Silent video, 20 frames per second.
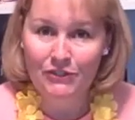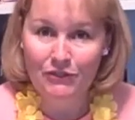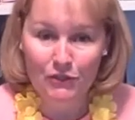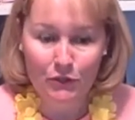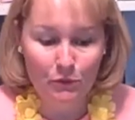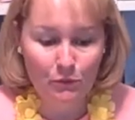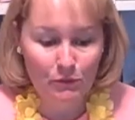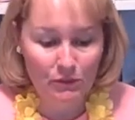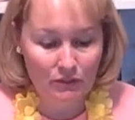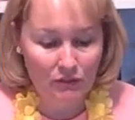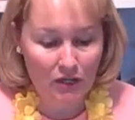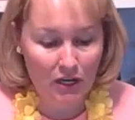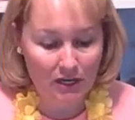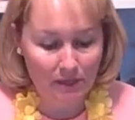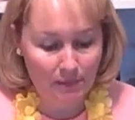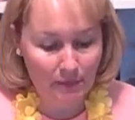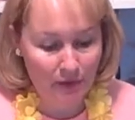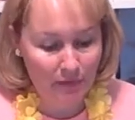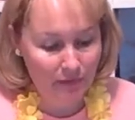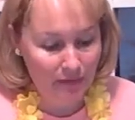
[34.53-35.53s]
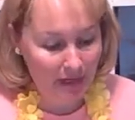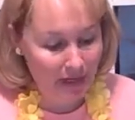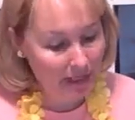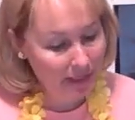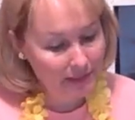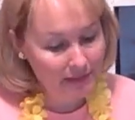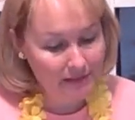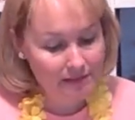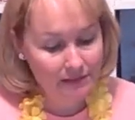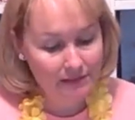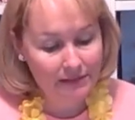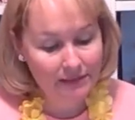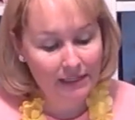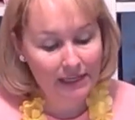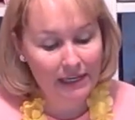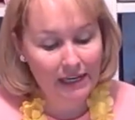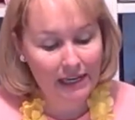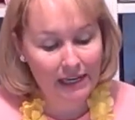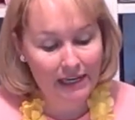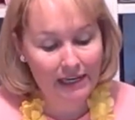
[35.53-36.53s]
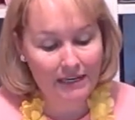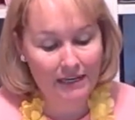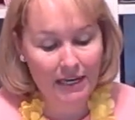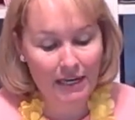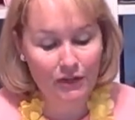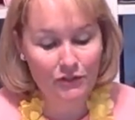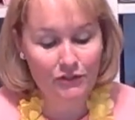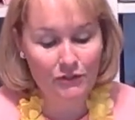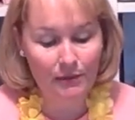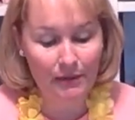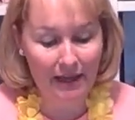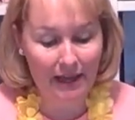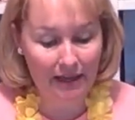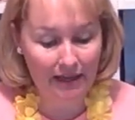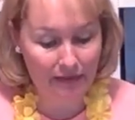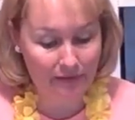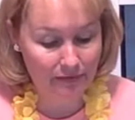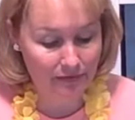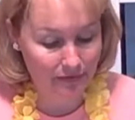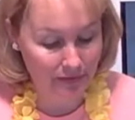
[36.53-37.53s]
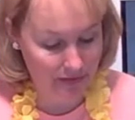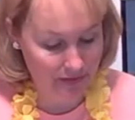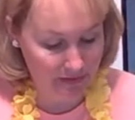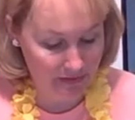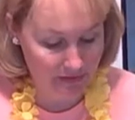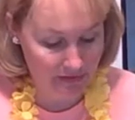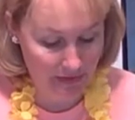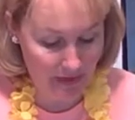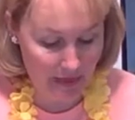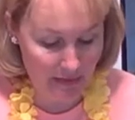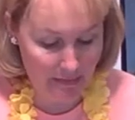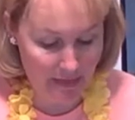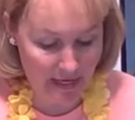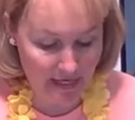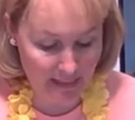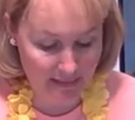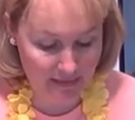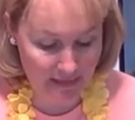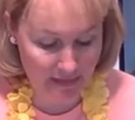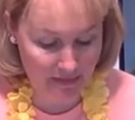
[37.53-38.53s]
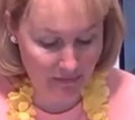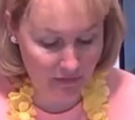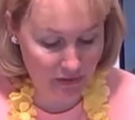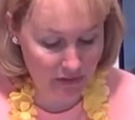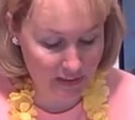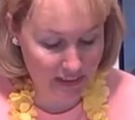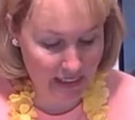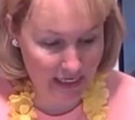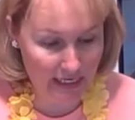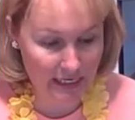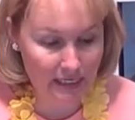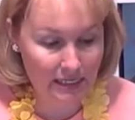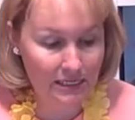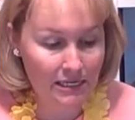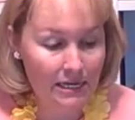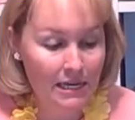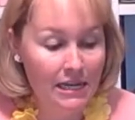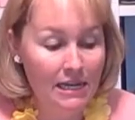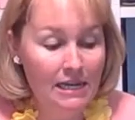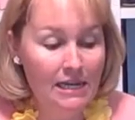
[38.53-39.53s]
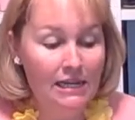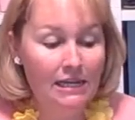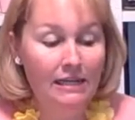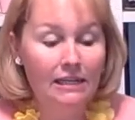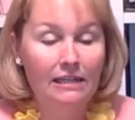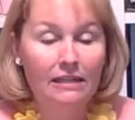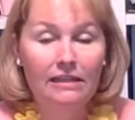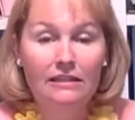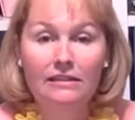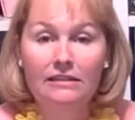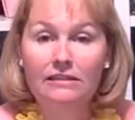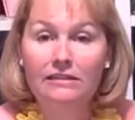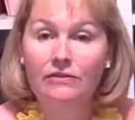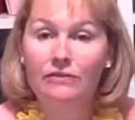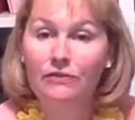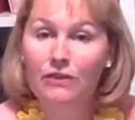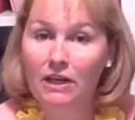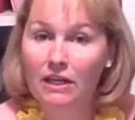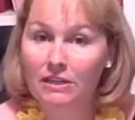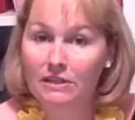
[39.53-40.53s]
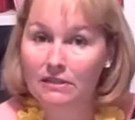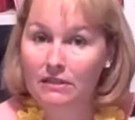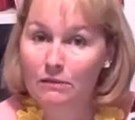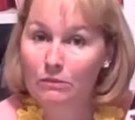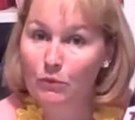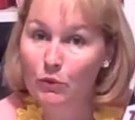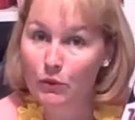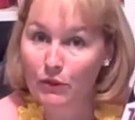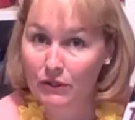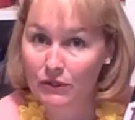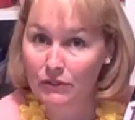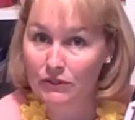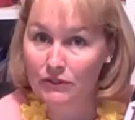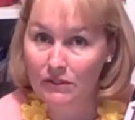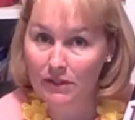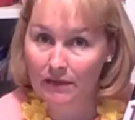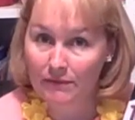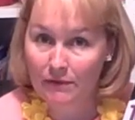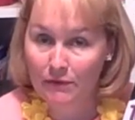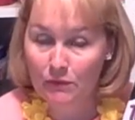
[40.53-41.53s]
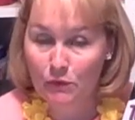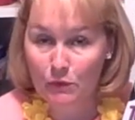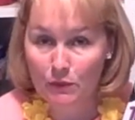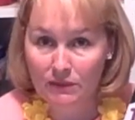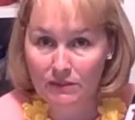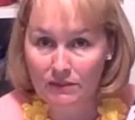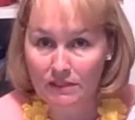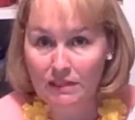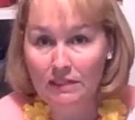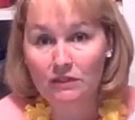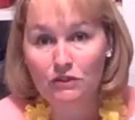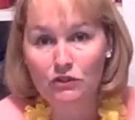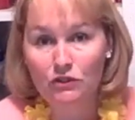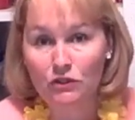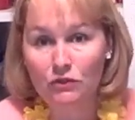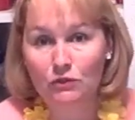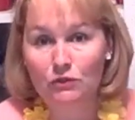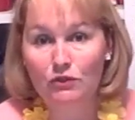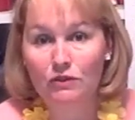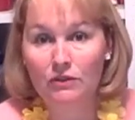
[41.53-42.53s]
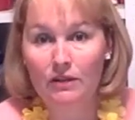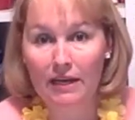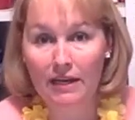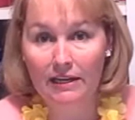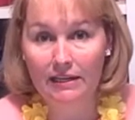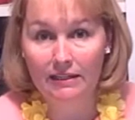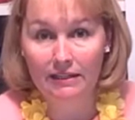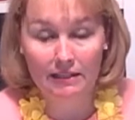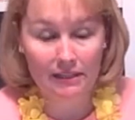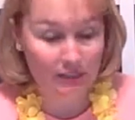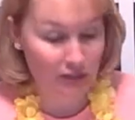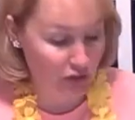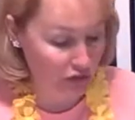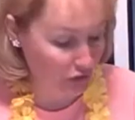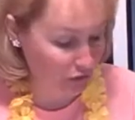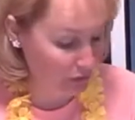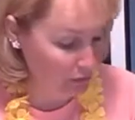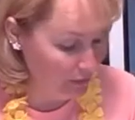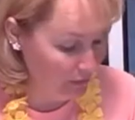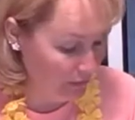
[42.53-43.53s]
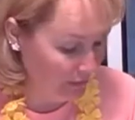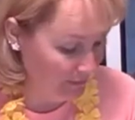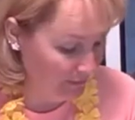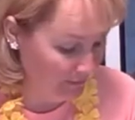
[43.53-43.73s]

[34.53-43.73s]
So we'll talk about that, and I also have a magazine for today. It is Fawns and Porter's Love of Quilting, the June-July issue.